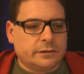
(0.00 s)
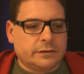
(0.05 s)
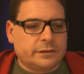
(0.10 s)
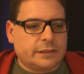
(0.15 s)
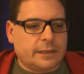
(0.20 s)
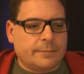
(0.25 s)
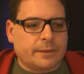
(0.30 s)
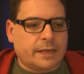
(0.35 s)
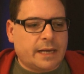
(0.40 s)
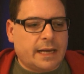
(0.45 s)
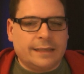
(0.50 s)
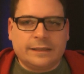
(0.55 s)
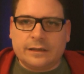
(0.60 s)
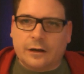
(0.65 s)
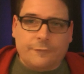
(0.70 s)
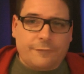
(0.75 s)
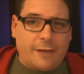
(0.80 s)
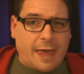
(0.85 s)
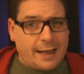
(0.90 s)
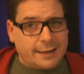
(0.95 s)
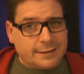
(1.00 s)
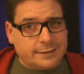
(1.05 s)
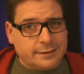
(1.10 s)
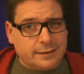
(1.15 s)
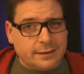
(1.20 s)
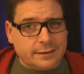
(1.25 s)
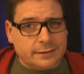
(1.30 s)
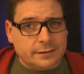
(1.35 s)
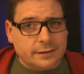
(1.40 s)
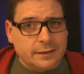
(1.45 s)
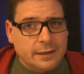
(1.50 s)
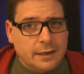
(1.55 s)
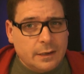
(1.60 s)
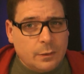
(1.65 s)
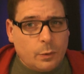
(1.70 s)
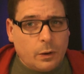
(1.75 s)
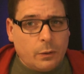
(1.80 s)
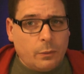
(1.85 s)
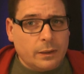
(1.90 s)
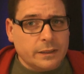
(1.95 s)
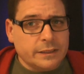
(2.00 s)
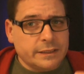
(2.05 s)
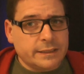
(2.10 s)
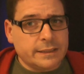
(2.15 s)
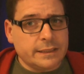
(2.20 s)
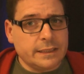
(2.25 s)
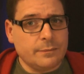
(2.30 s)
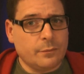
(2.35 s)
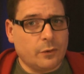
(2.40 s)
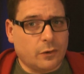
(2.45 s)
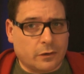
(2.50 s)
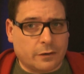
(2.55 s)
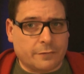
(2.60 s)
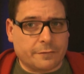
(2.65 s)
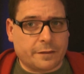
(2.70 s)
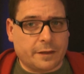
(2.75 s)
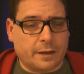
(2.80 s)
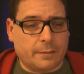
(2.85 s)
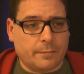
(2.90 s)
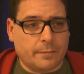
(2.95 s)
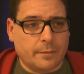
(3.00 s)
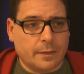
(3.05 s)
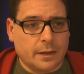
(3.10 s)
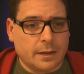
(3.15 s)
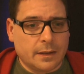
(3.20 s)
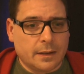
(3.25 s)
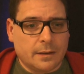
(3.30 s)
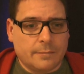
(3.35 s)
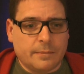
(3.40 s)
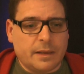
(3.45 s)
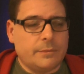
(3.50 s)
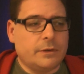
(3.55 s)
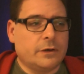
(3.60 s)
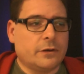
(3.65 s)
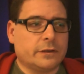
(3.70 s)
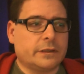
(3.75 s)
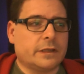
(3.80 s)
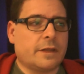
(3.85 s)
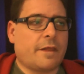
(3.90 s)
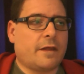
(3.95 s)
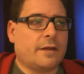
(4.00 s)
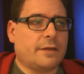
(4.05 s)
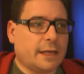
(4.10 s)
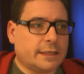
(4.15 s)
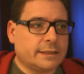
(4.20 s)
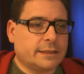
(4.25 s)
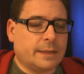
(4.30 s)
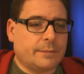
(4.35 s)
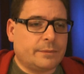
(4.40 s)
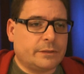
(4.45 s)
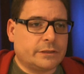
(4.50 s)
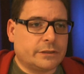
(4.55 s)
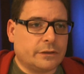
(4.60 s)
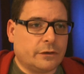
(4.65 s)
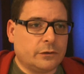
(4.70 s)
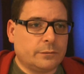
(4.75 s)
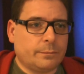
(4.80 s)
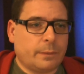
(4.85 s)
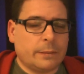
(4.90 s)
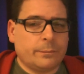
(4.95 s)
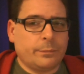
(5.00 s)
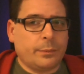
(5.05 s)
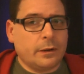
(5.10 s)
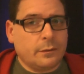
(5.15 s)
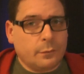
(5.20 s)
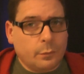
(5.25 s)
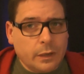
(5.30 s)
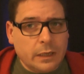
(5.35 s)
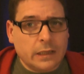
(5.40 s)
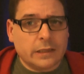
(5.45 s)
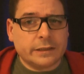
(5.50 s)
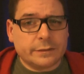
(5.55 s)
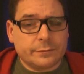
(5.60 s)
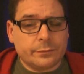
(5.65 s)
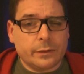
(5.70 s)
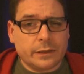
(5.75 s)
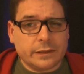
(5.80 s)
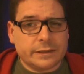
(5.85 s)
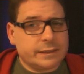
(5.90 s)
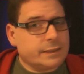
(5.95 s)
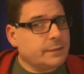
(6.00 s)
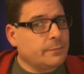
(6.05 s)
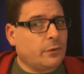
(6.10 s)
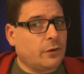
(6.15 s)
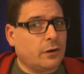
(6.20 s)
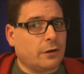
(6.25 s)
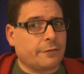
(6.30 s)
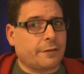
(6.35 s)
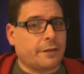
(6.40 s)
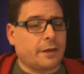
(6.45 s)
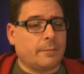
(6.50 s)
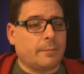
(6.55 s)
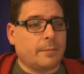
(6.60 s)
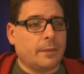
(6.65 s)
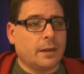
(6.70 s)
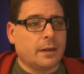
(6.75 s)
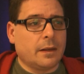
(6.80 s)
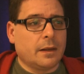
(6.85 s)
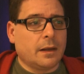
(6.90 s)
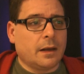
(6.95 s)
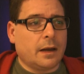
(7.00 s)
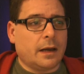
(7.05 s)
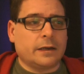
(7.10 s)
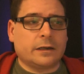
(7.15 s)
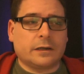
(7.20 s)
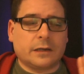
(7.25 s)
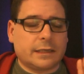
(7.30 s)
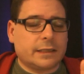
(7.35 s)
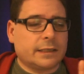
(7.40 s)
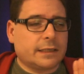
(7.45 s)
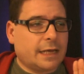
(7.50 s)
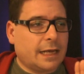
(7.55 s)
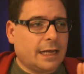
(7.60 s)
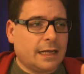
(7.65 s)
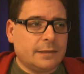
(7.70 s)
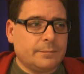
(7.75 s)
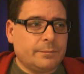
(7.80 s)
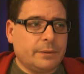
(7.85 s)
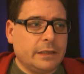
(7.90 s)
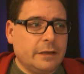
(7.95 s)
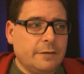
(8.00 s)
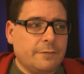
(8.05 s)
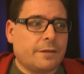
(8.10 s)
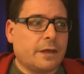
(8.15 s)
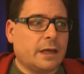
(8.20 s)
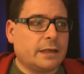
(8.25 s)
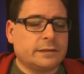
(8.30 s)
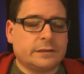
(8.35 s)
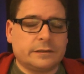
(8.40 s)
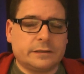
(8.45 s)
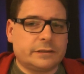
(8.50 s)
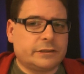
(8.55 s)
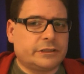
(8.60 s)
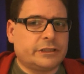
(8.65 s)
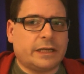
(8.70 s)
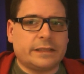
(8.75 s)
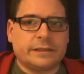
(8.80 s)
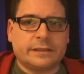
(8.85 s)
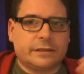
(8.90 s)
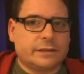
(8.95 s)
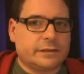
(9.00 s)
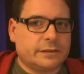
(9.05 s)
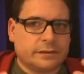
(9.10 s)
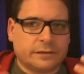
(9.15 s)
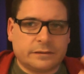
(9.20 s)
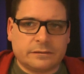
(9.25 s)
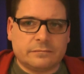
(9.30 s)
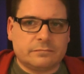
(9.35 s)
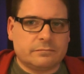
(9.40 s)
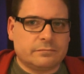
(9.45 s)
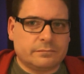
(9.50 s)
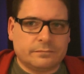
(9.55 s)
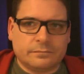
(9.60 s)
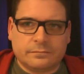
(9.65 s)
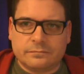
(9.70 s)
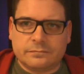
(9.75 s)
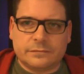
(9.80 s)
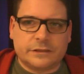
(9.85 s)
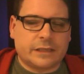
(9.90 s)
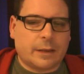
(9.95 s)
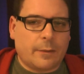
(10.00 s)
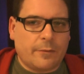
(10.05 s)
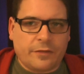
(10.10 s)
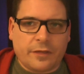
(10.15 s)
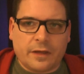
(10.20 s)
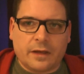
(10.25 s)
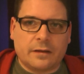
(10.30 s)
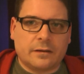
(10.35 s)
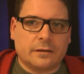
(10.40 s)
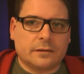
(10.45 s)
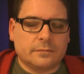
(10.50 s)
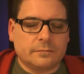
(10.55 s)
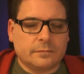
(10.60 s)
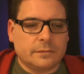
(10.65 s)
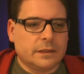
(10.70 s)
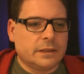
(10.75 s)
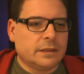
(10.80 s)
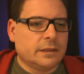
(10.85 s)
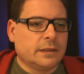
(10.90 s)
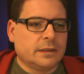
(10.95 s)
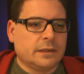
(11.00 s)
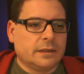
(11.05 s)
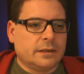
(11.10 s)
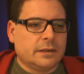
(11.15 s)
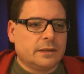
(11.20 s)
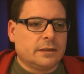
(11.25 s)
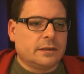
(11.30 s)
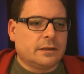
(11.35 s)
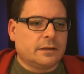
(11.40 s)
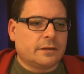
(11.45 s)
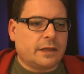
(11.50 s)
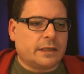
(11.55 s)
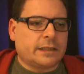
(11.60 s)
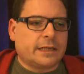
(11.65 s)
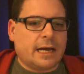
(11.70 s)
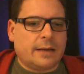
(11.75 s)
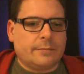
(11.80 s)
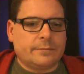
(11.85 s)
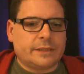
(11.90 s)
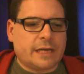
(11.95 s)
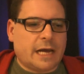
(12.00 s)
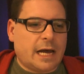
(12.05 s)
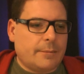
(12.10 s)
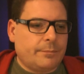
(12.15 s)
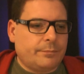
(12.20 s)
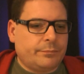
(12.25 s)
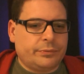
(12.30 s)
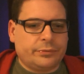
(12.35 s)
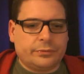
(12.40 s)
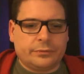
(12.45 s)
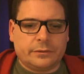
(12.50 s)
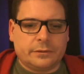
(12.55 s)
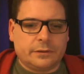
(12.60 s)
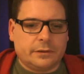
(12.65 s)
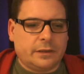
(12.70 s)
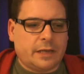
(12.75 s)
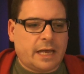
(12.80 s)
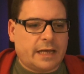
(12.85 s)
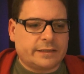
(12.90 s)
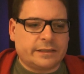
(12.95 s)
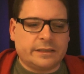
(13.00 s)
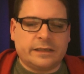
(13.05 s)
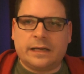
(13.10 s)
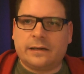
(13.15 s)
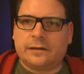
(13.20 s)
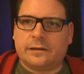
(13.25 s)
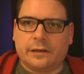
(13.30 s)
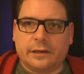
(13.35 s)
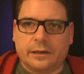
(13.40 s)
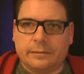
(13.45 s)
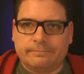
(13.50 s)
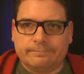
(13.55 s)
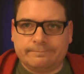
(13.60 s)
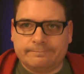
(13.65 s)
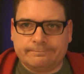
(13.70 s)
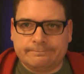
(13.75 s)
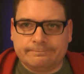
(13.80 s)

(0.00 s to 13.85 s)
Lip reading: some kind of accident. We will see more of them. Maybe not in the next episode, but we'll see more of them. I can't believe that's just something that comes up accidentally.